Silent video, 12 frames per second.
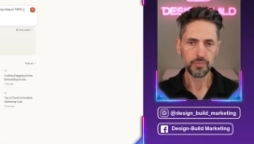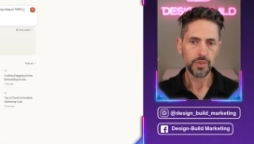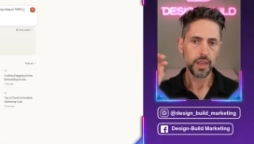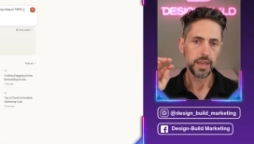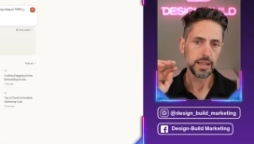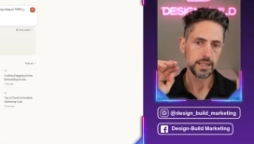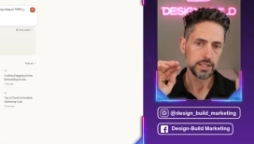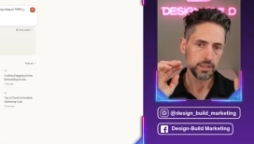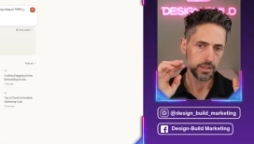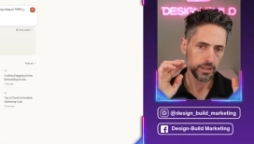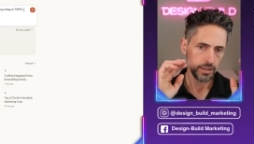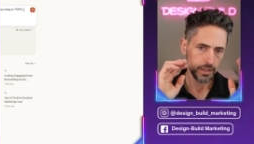And
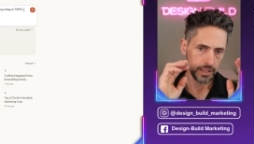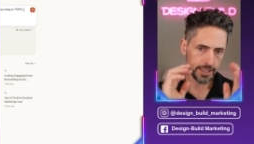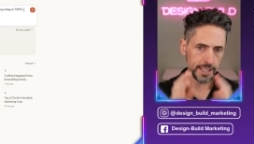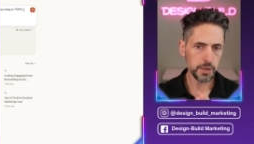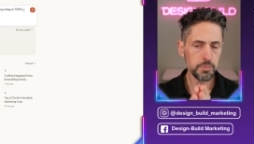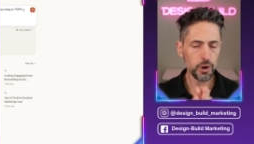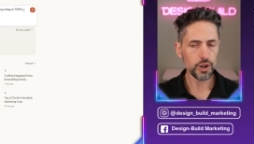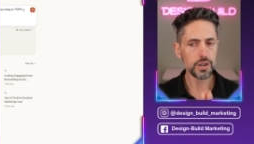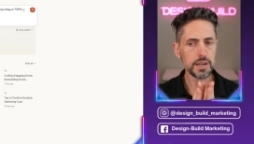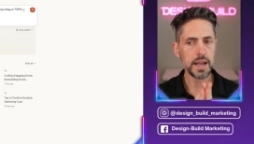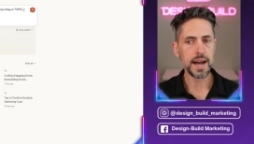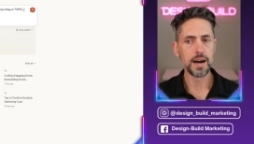the key
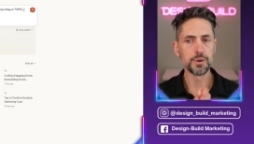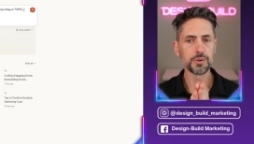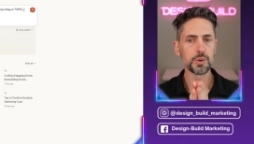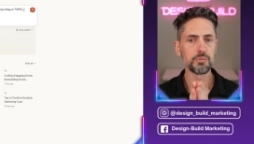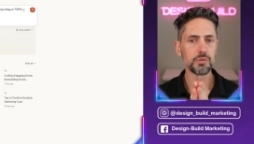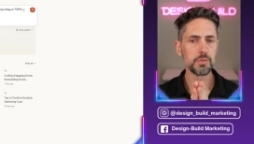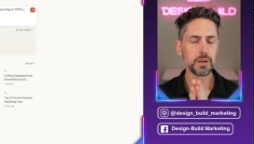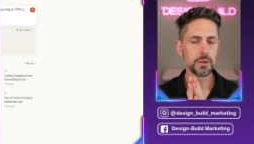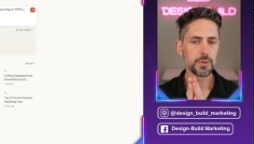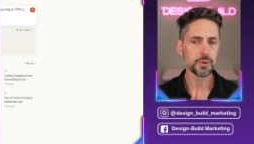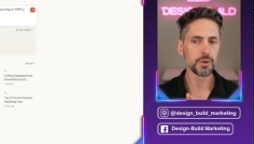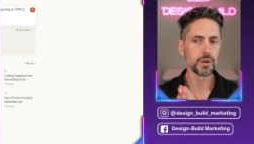part now, in terms of being
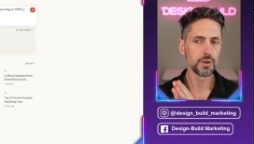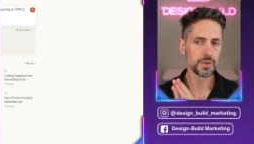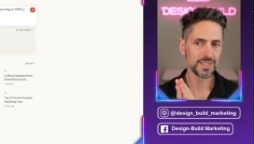thorough,